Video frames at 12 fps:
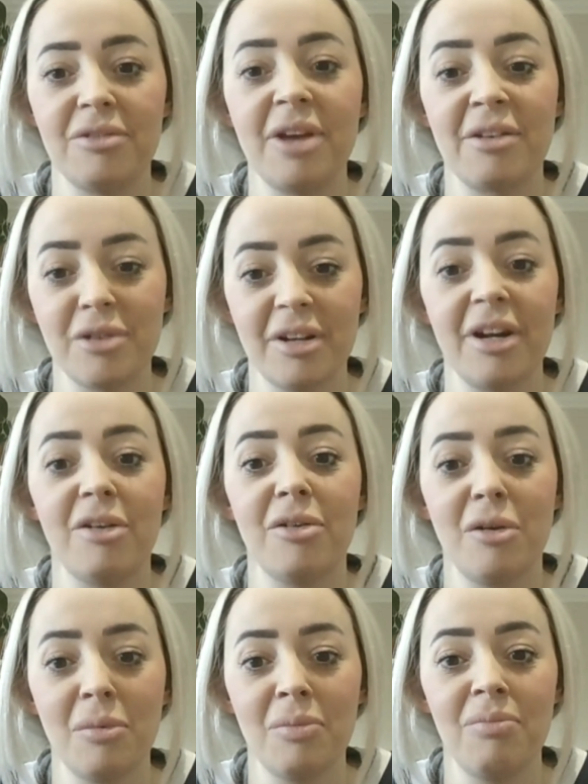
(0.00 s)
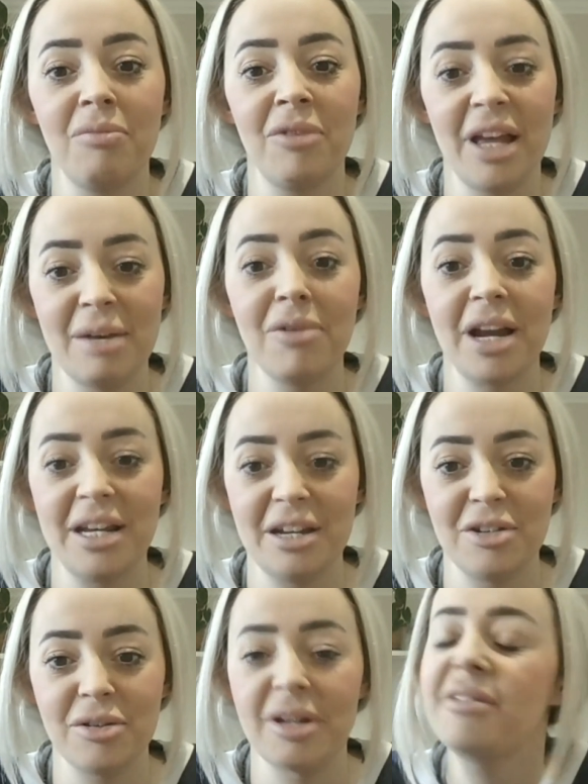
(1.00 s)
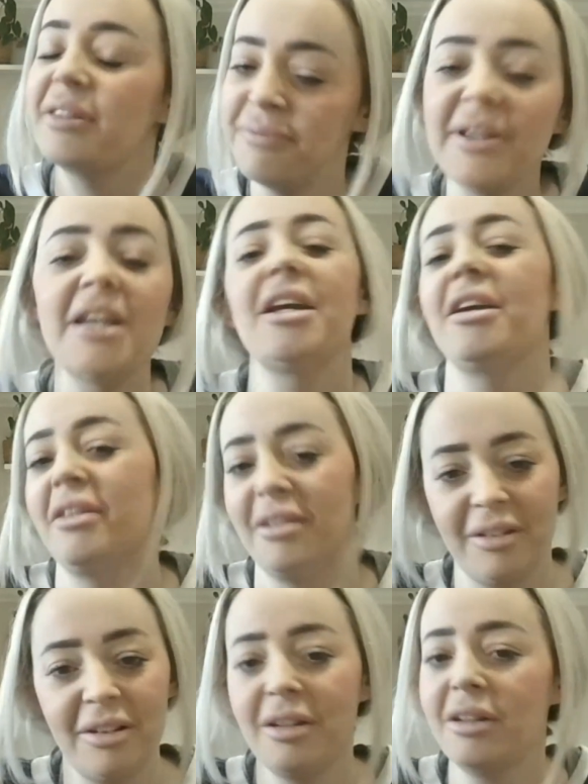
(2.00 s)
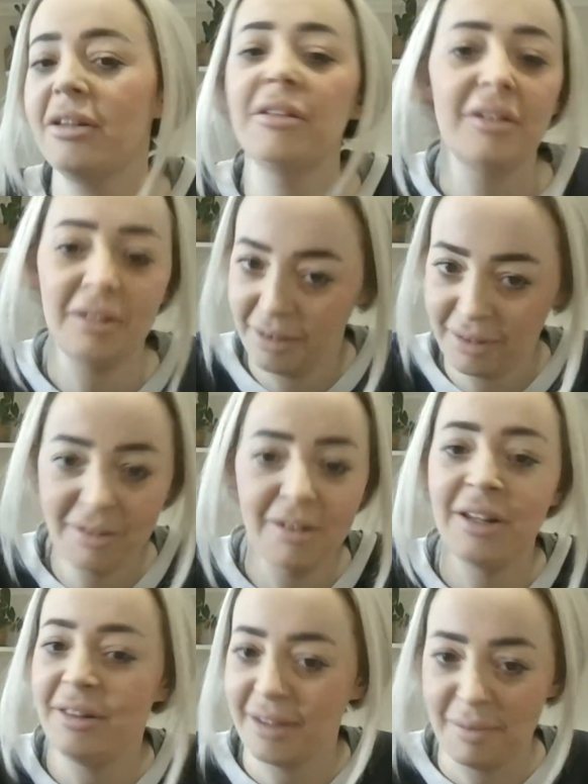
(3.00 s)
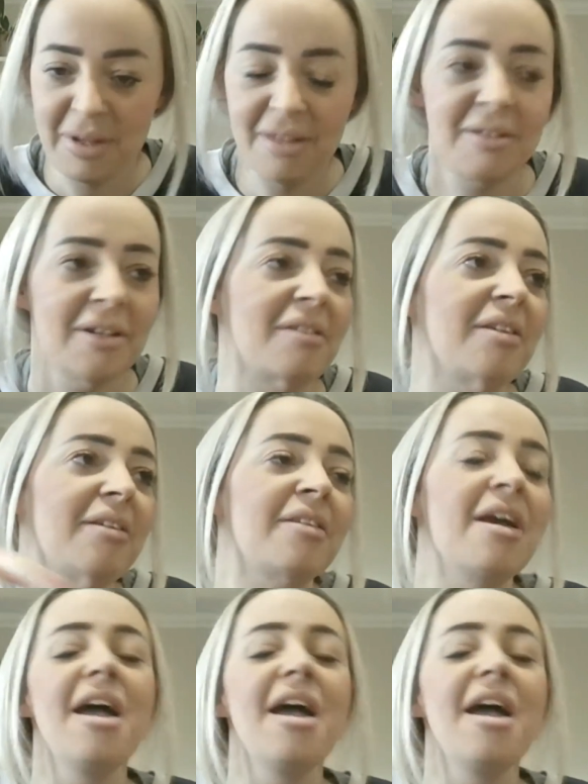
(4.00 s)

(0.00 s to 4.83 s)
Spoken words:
had drug and alcohol related brain injury, severe in some instances.